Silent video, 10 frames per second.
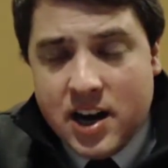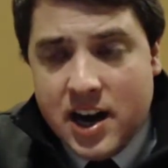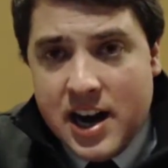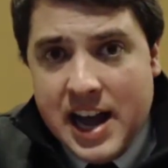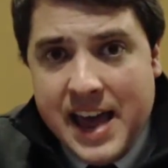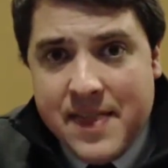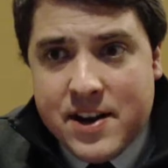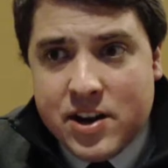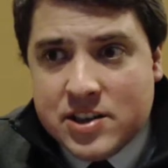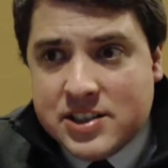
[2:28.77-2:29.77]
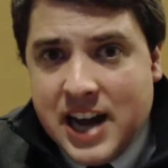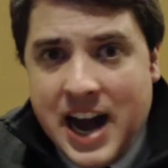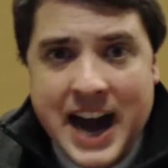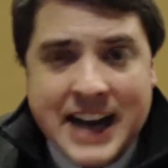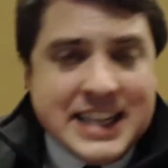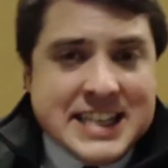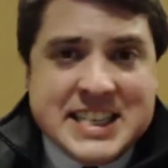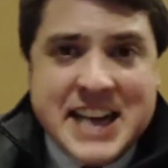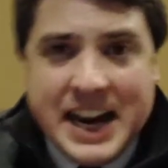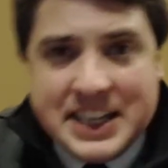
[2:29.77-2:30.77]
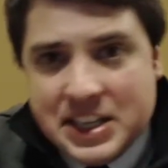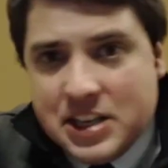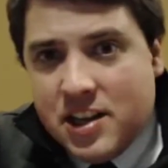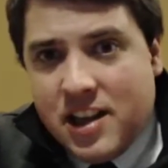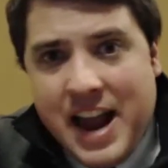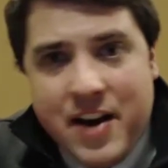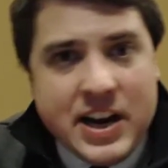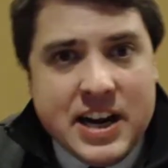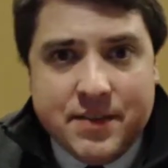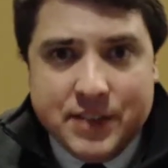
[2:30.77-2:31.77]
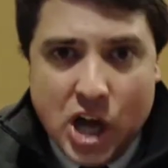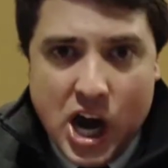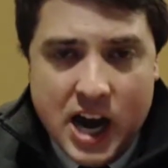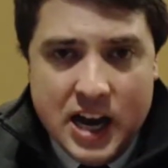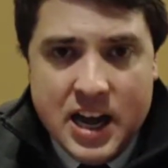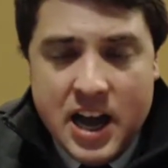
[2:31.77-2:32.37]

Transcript: and it's a highly technical area of law,